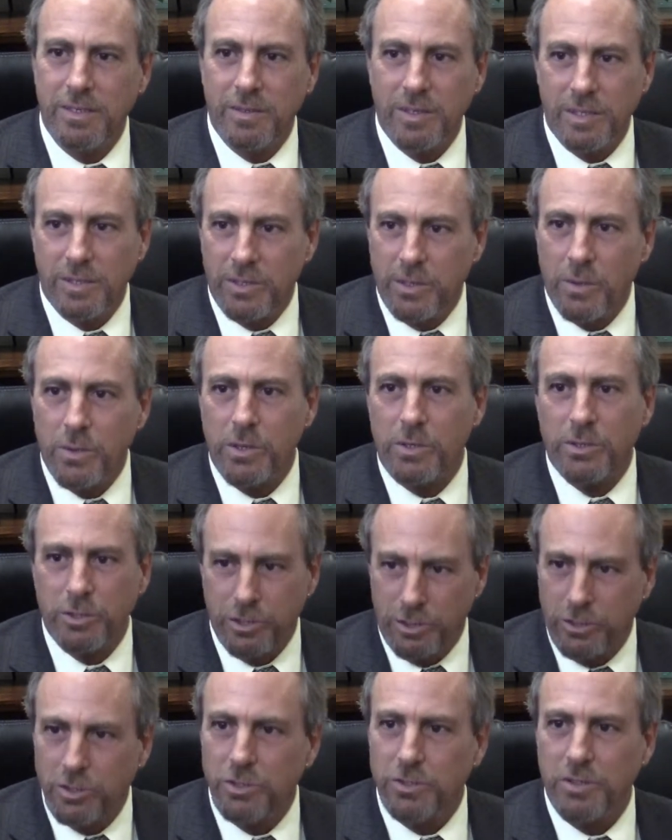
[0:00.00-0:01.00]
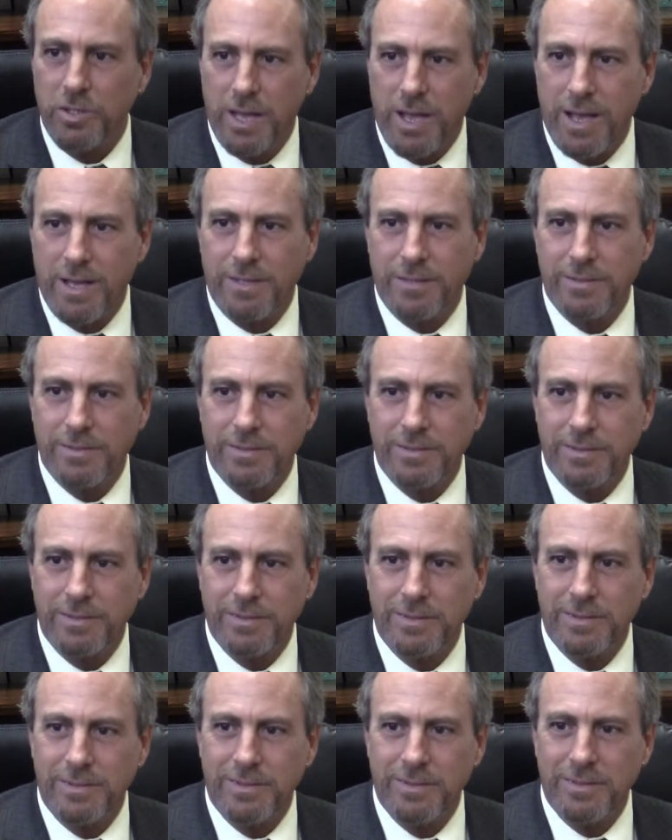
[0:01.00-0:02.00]
Well, in order to do that,
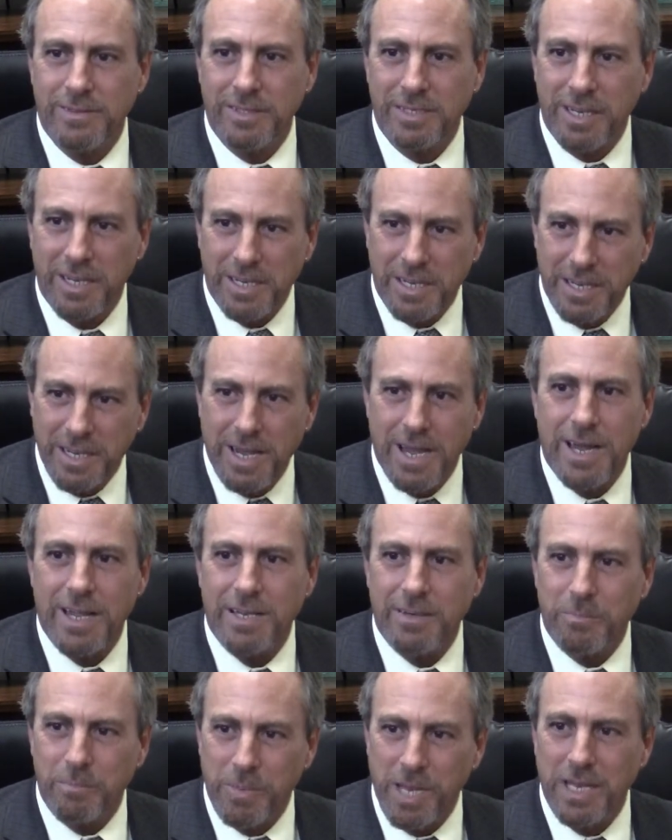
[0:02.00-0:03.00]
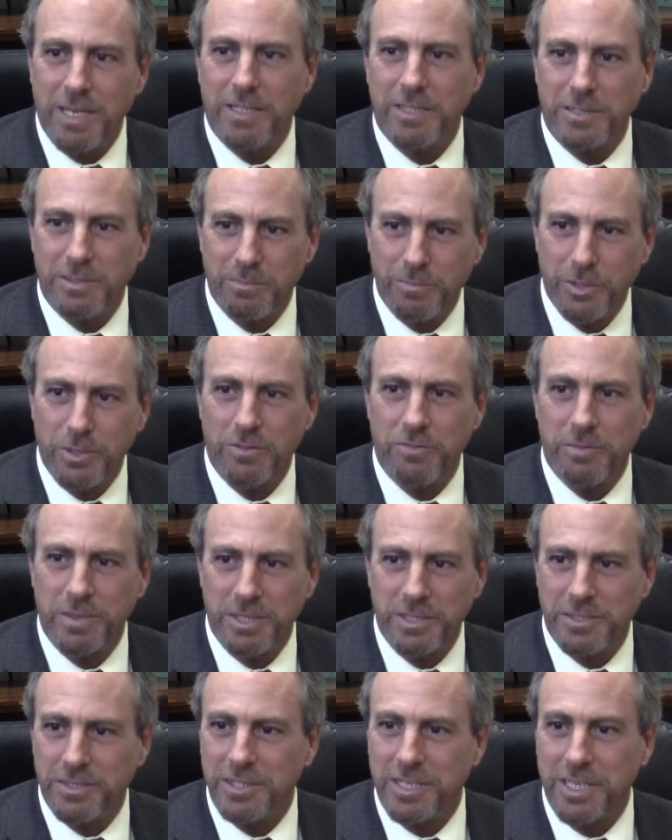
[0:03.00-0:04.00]
you gotta make some movement.
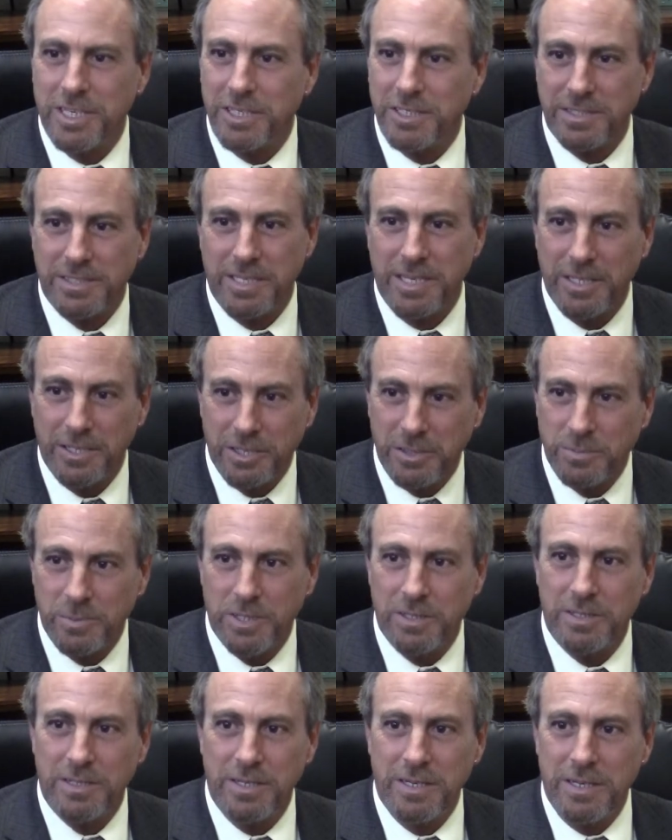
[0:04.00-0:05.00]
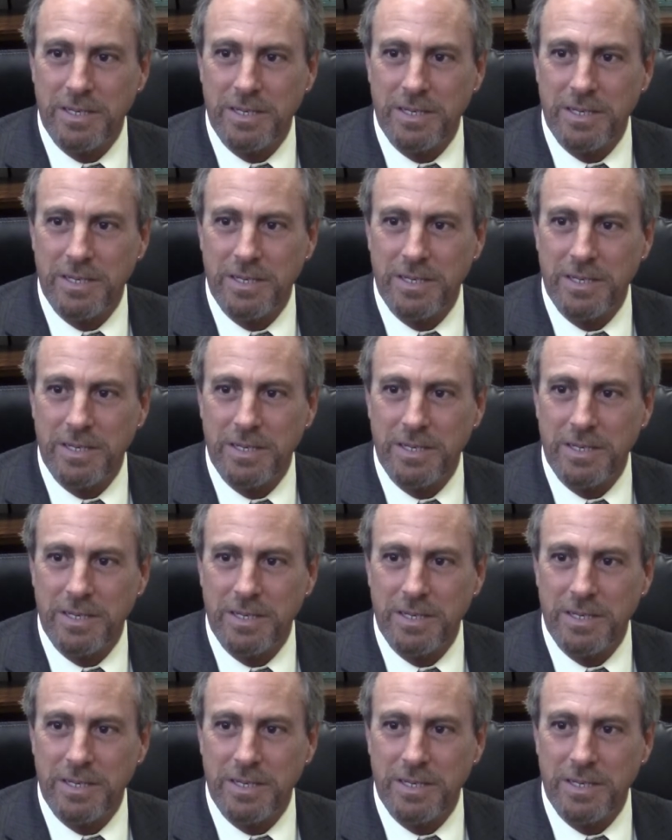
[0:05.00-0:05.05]
It's like a salesman.